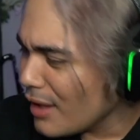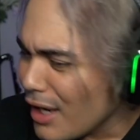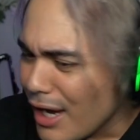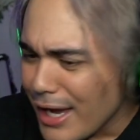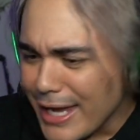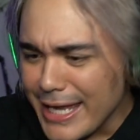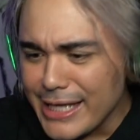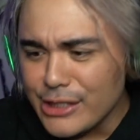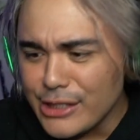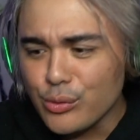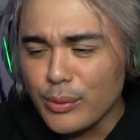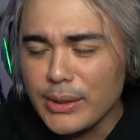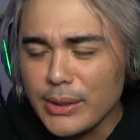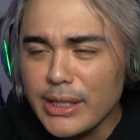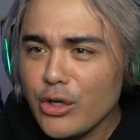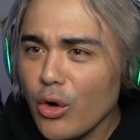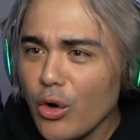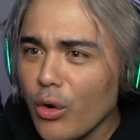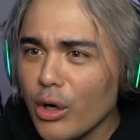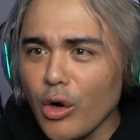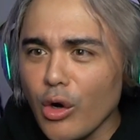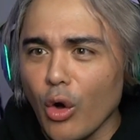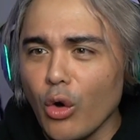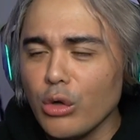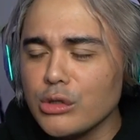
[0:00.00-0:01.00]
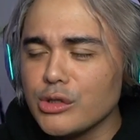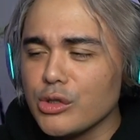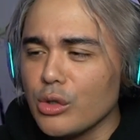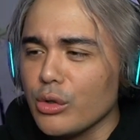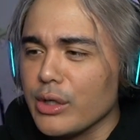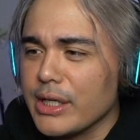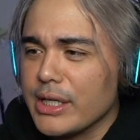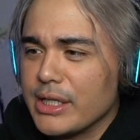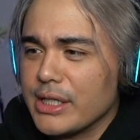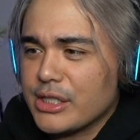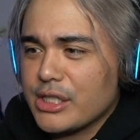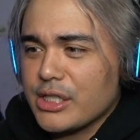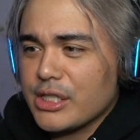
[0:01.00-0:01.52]
He's really going old
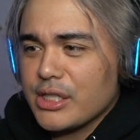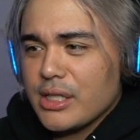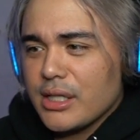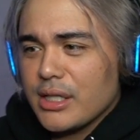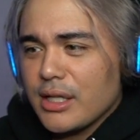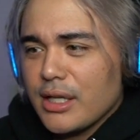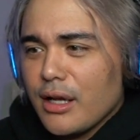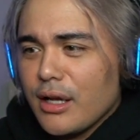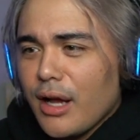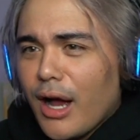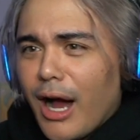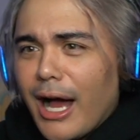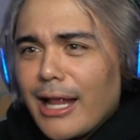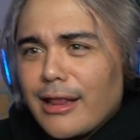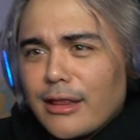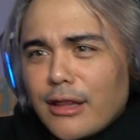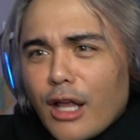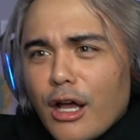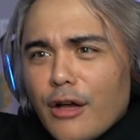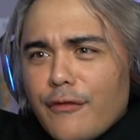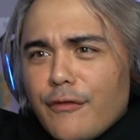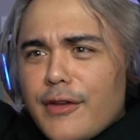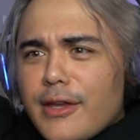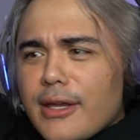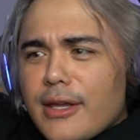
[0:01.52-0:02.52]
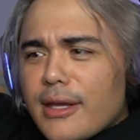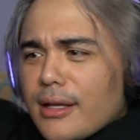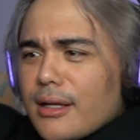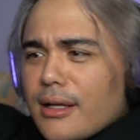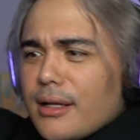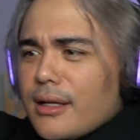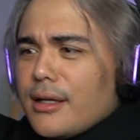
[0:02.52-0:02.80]
school-ish. I love it.